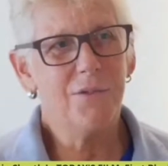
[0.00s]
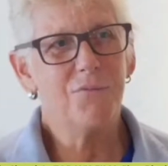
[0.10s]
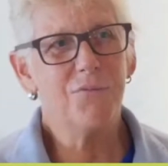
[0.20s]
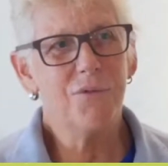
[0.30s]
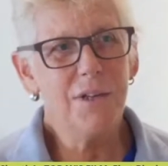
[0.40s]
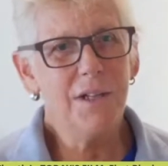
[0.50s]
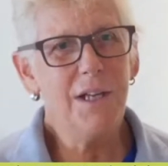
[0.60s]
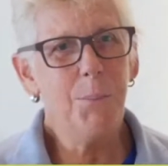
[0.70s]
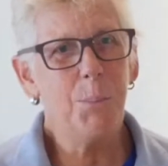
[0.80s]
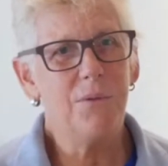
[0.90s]
It's
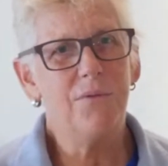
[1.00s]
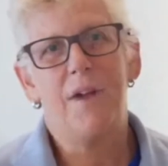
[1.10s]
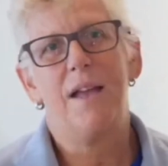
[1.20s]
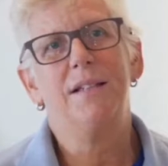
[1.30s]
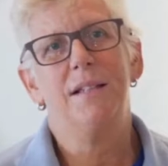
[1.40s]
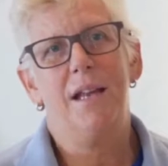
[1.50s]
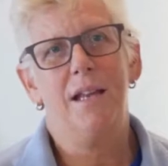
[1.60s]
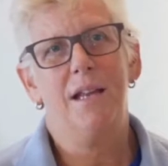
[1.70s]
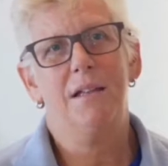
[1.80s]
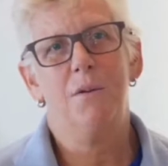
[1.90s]
really been
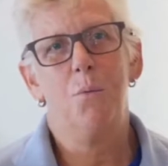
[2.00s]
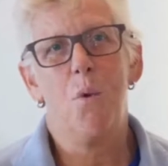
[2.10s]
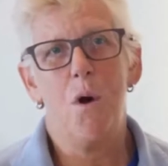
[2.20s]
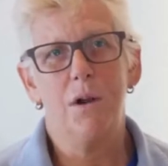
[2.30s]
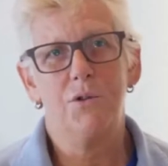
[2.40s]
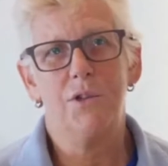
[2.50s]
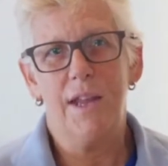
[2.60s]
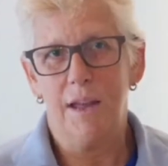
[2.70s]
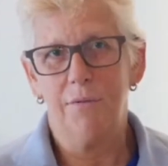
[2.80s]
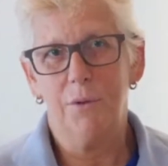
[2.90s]
fascinating to watch
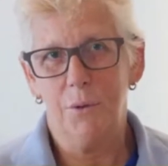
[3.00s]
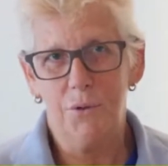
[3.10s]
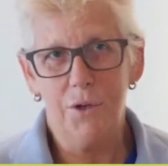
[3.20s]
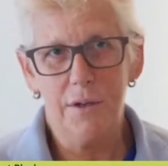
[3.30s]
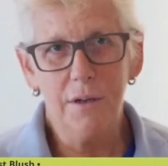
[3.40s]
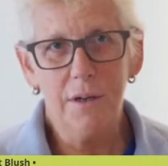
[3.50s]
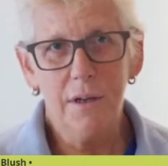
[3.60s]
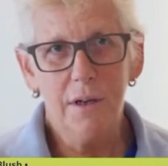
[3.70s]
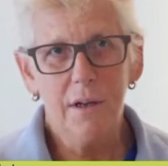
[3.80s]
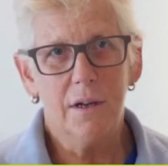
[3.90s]
the evolution
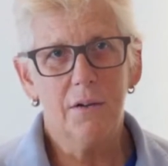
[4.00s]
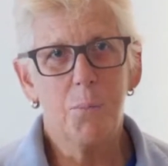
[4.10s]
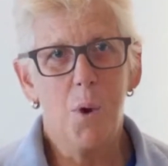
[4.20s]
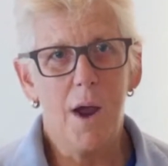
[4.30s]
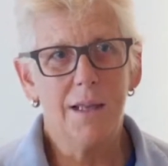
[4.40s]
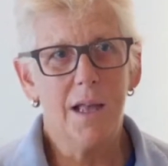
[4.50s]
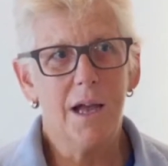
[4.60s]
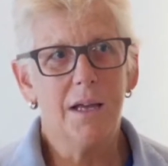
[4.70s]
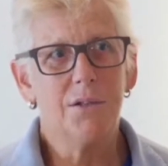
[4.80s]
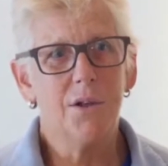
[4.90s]
of Pride
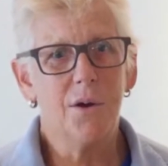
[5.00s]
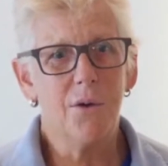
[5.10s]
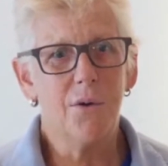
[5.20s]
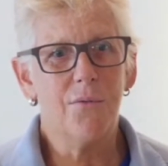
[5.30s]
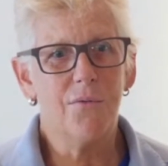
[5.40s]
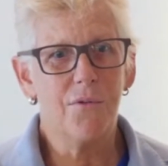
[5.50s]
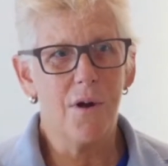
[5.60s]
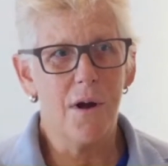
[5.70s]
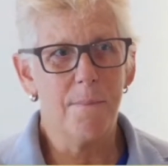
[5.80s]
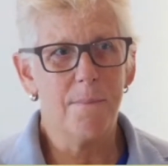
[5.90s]
Lines go
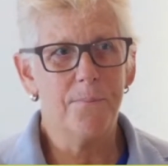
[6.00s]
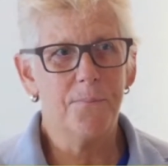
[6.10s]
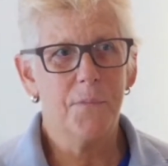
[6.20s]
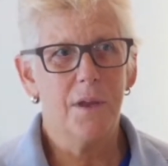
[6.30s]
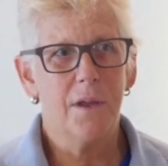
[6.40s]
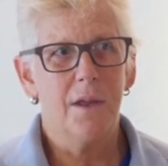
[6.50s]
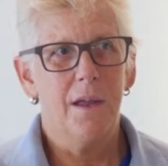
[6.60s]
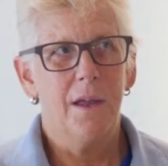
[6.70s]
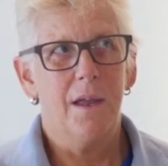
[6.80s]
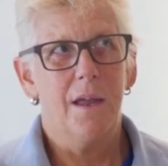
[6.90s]
from
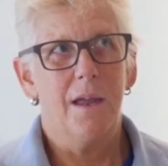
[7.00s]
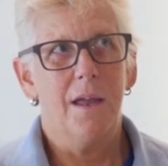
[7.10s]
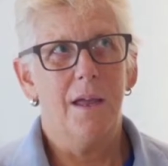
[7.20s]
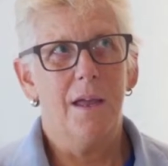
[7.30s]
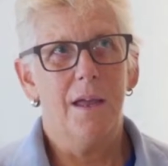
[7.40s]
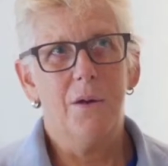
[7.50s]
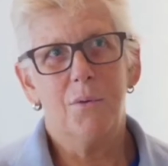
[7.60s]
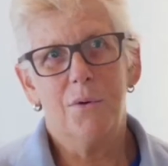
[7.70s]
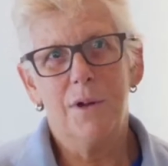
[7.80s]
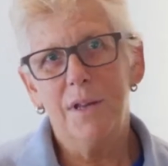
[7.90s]
an
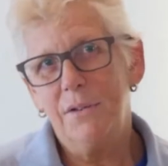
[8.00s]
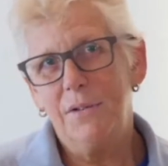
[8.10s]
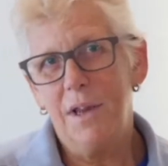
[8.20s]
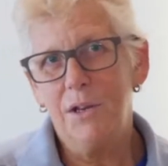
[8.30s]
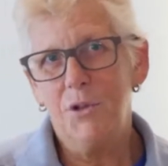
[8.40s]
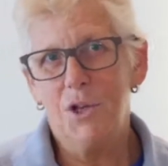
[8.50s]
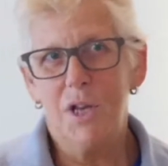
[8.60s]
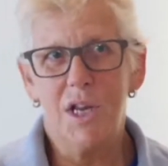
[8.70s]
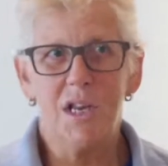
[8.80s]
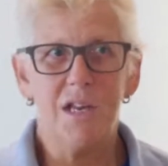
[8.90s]

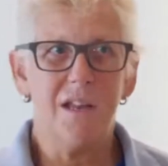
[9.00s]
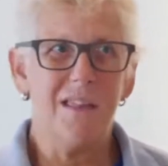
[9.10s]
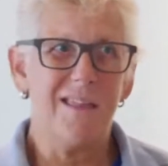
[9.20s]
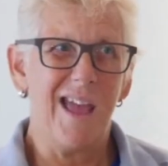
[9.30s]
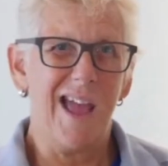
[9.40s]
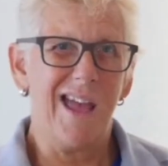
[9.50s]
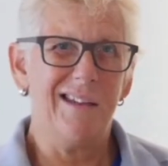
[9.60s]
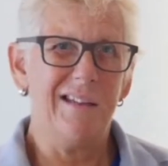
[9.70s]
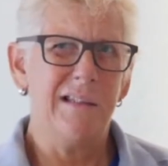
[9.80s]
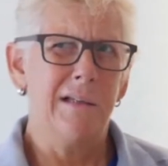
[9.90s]
organization
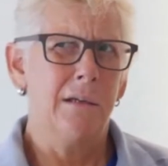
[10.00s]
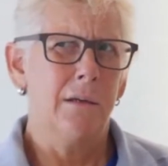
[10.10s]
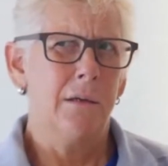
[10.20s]
that